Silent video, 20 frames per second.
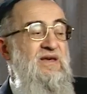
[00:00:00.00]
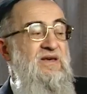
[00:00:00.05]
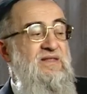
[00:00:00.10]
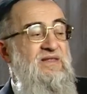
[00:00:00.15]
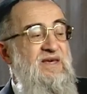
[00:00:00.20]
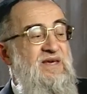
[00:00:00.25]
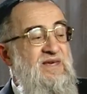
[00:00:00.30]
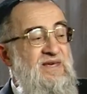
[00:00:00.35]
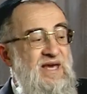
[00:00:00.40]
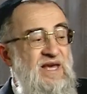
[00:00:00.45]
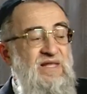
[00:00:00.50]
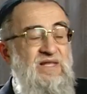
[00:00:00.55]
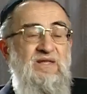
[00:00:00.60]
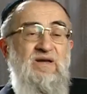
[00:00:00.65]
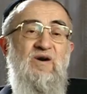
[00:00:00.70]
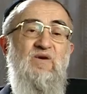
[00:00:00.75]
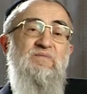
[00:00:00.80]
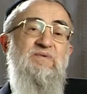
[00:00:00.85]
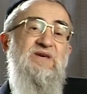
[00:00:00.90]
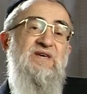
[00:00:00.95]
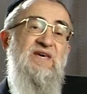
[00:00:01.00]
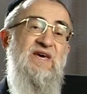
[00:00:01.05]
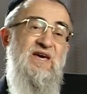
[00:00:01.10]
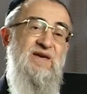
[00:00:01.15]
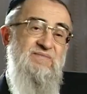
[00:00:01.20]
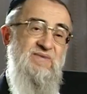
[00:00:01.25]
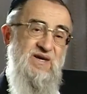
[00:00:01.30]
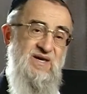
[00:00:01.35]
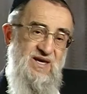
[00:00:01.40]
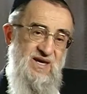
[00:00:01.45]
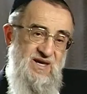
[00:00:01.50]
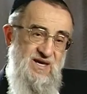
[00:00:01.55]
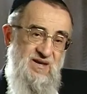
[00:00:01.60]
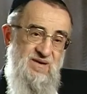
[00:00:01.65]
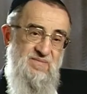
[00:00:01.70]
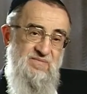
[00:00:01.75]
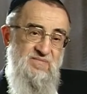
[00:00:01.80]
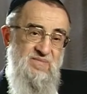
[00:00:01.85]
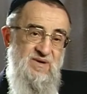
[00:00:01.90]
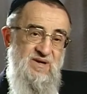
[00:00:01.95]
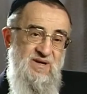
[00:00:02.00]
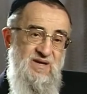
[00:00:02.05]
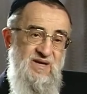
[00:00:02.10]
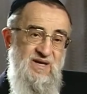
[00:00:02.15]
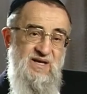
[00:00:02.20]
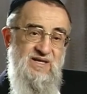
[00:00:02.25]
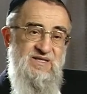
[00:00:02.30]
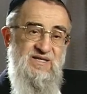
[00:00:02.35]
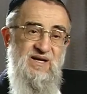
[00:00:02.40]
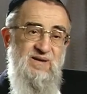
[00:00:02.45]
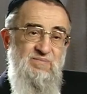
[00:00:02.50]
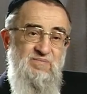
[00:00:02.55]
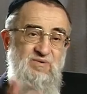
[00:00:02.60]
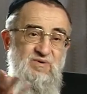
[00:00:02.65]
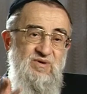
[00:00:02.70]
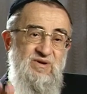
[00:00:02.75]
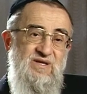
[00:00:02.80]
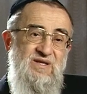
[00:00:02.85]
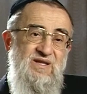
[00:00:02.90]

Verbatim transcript: the ghetto became a camp. Who did you leave point.